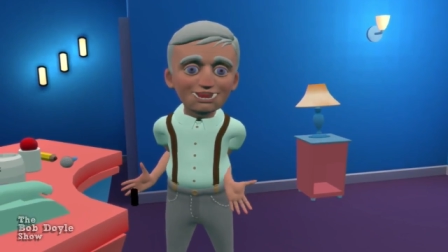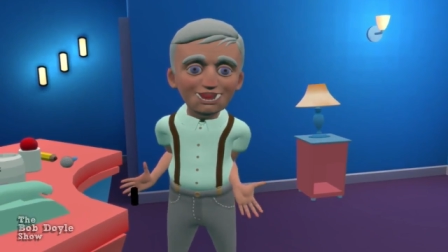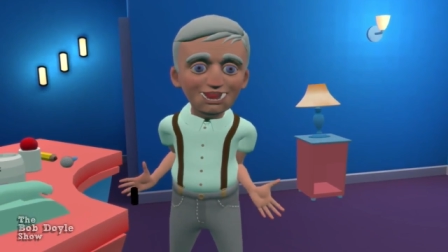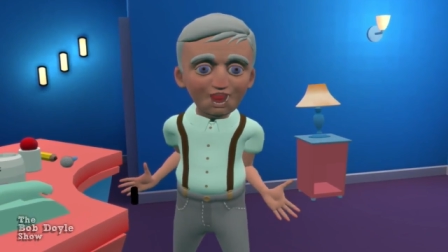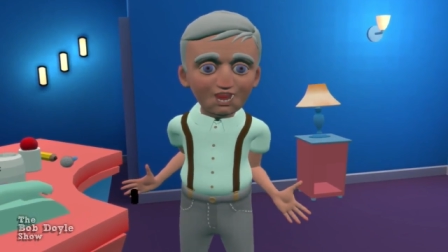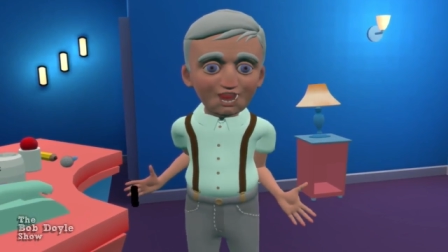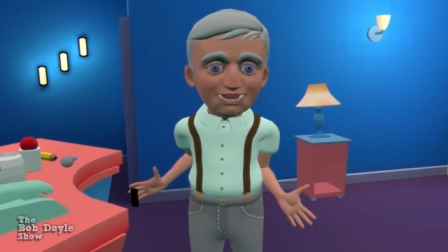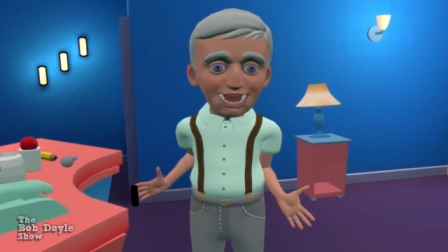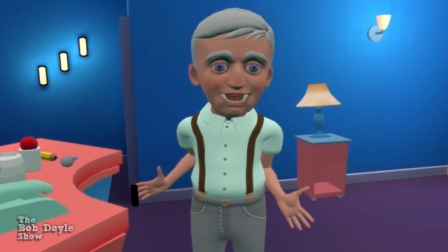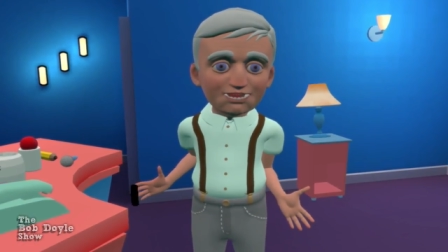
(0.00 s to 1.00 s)
is that?
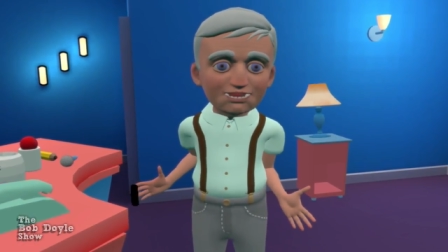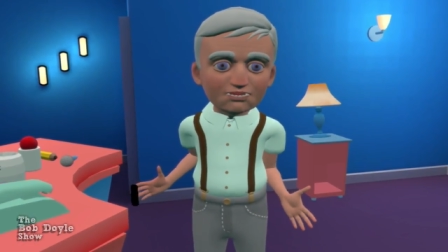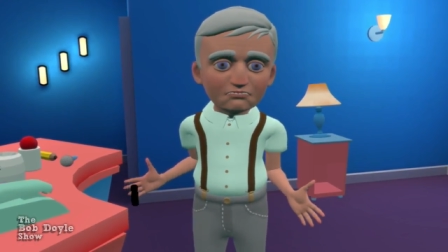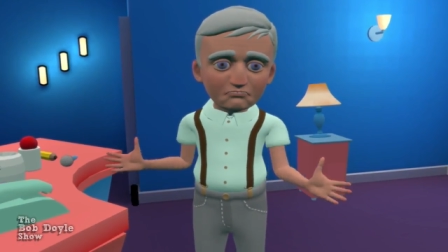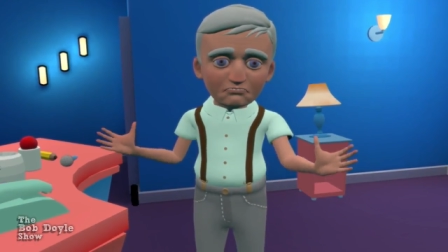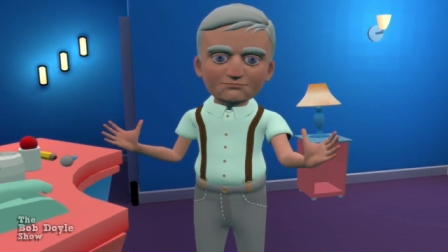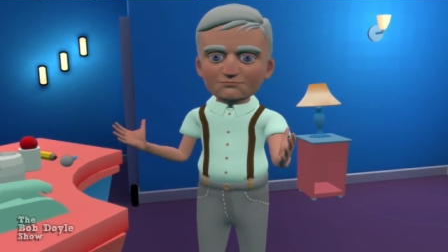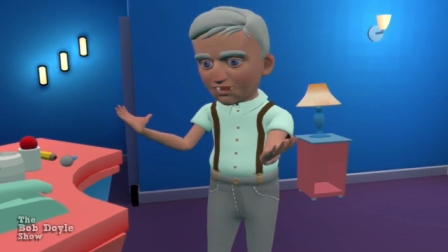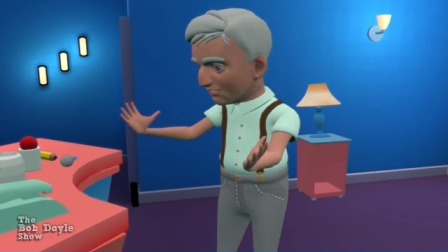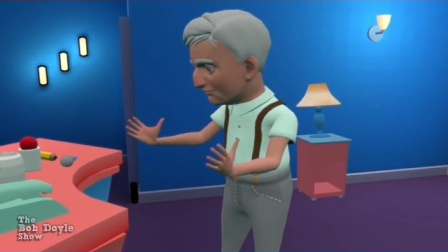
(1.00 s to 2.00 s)
Right?
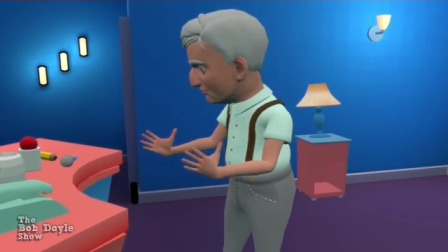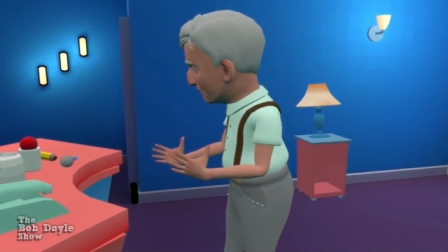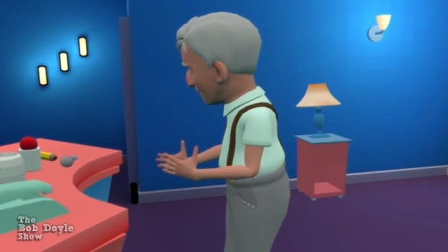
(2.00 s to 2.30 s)
Import